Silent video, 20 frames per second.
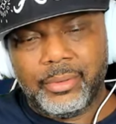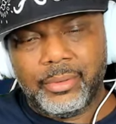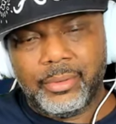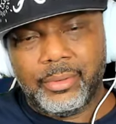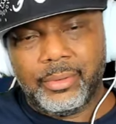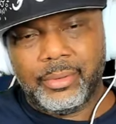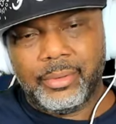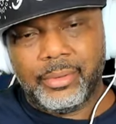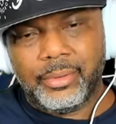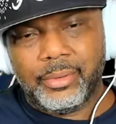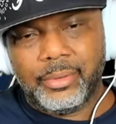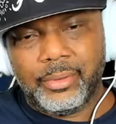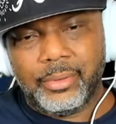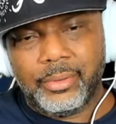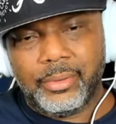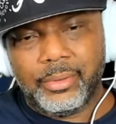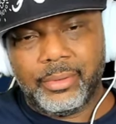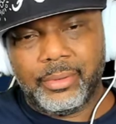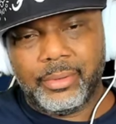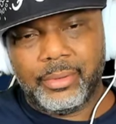
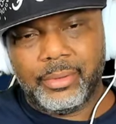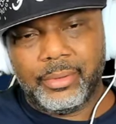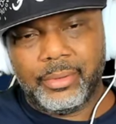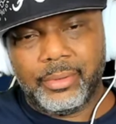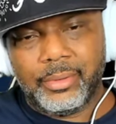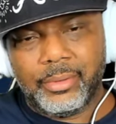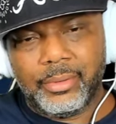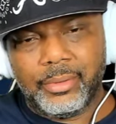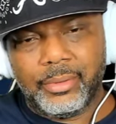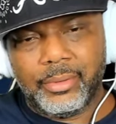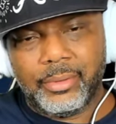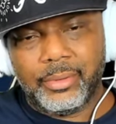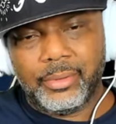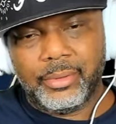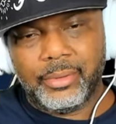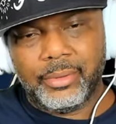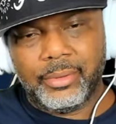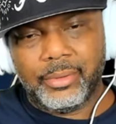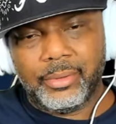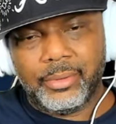
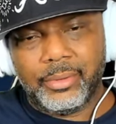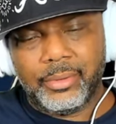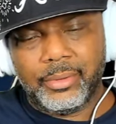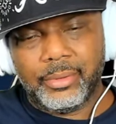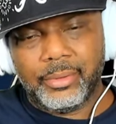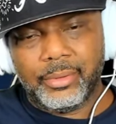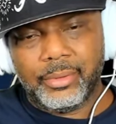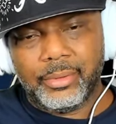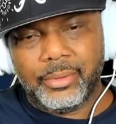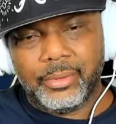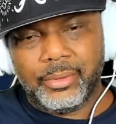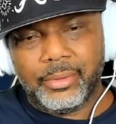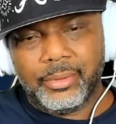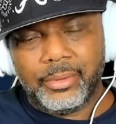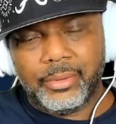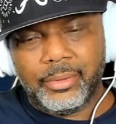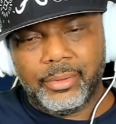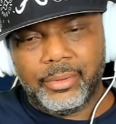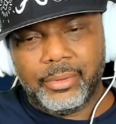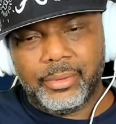
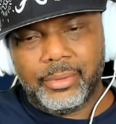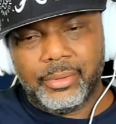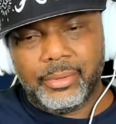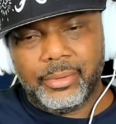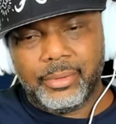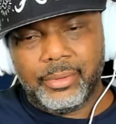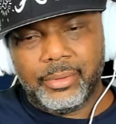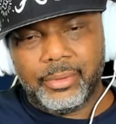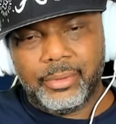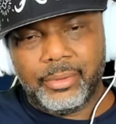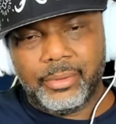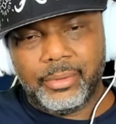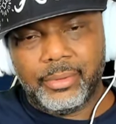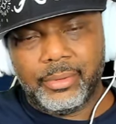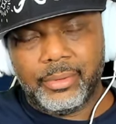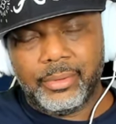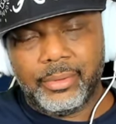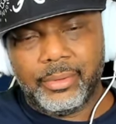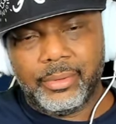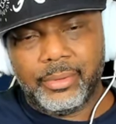
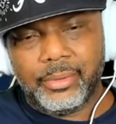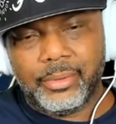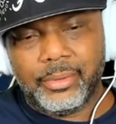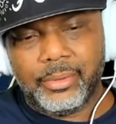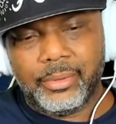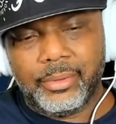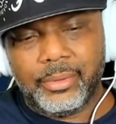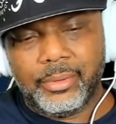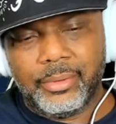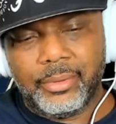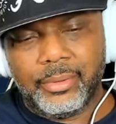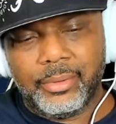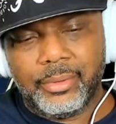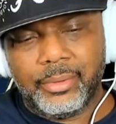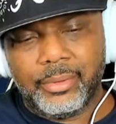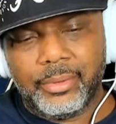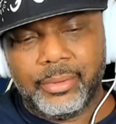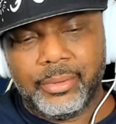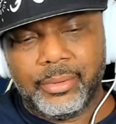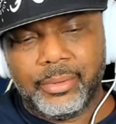
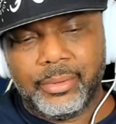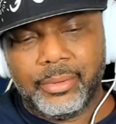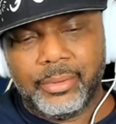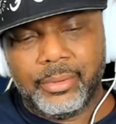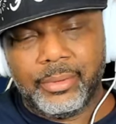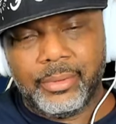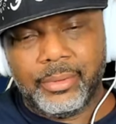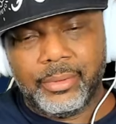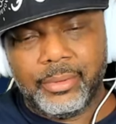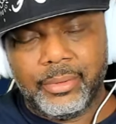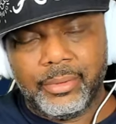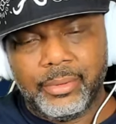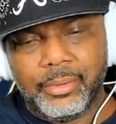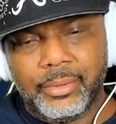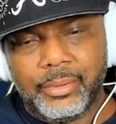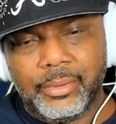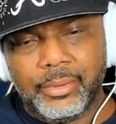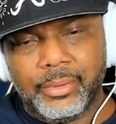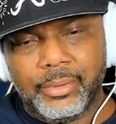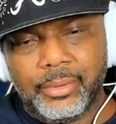
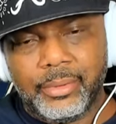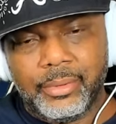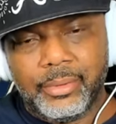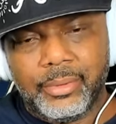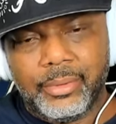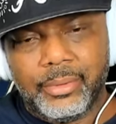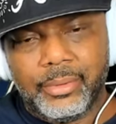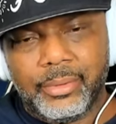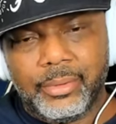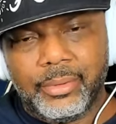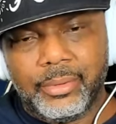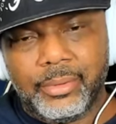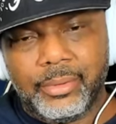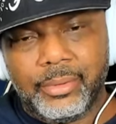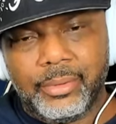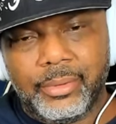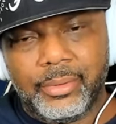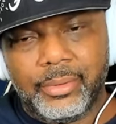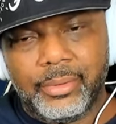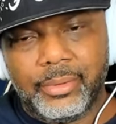
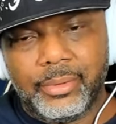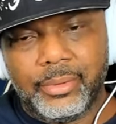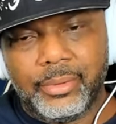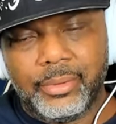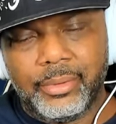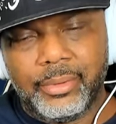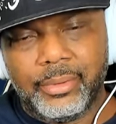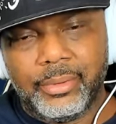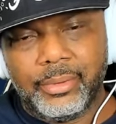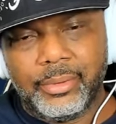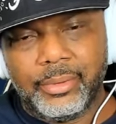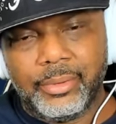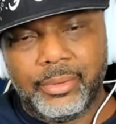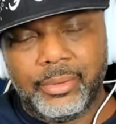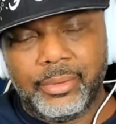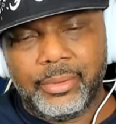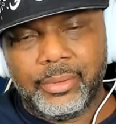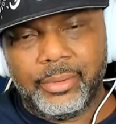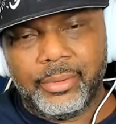(not speaking)